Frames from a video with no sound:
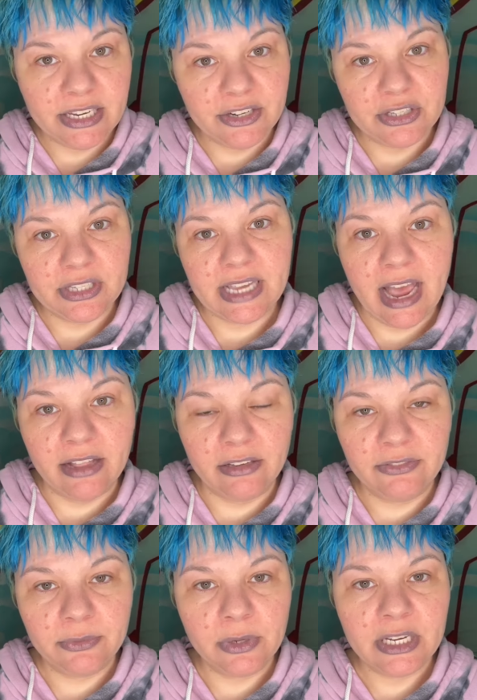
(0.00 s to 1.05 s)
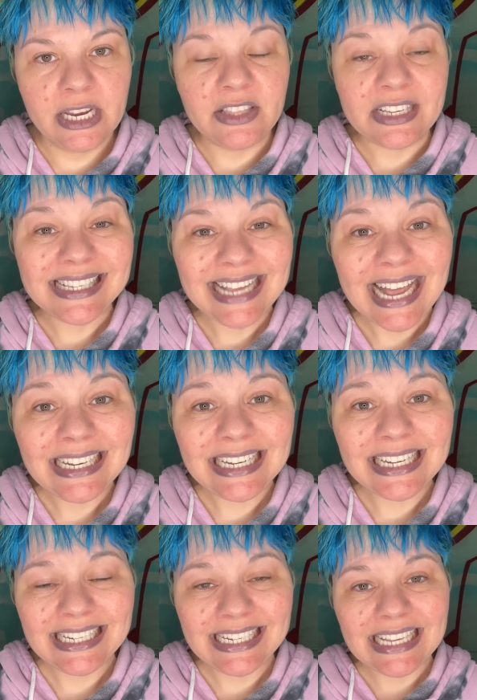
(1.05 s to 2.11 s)
Angeles, California. The set
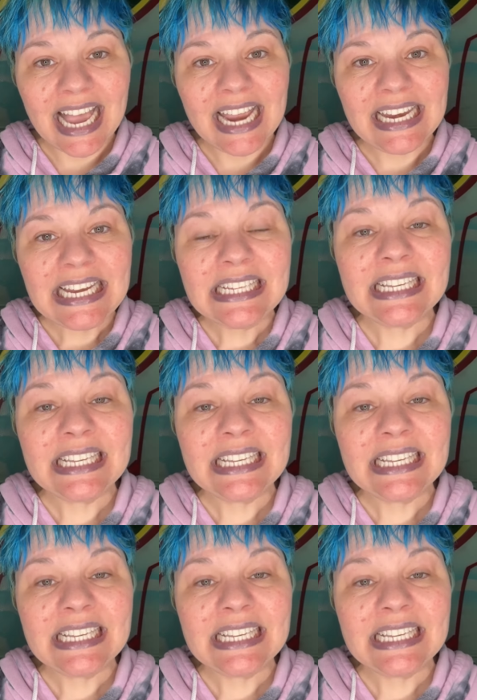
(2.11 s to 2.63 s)
design is